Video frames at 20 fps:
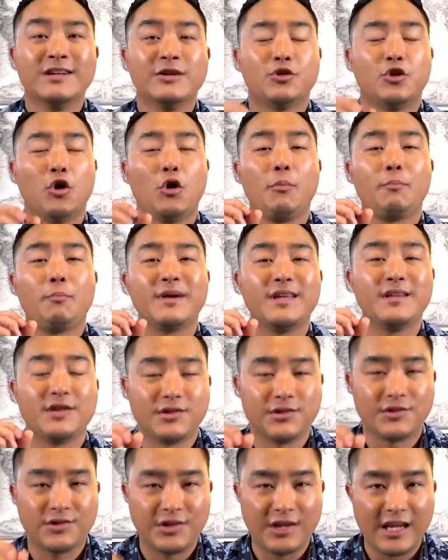don't be
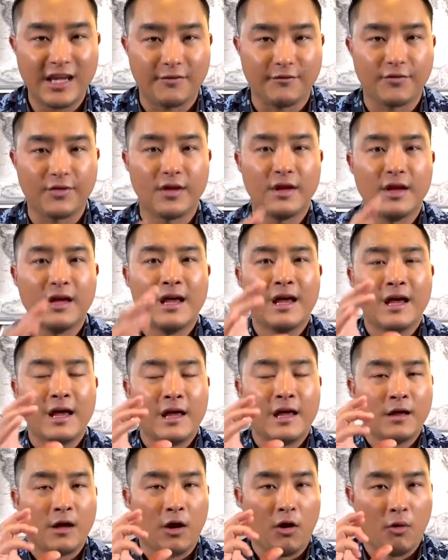deceived
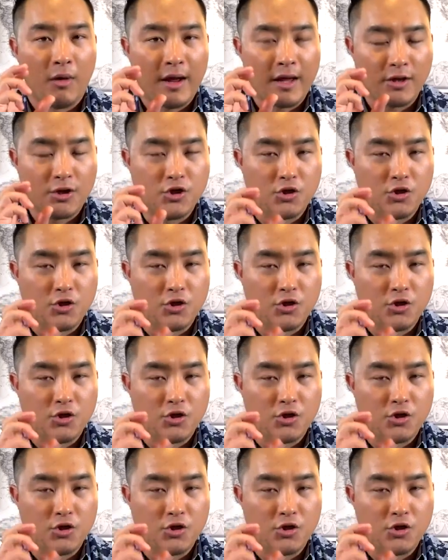all right,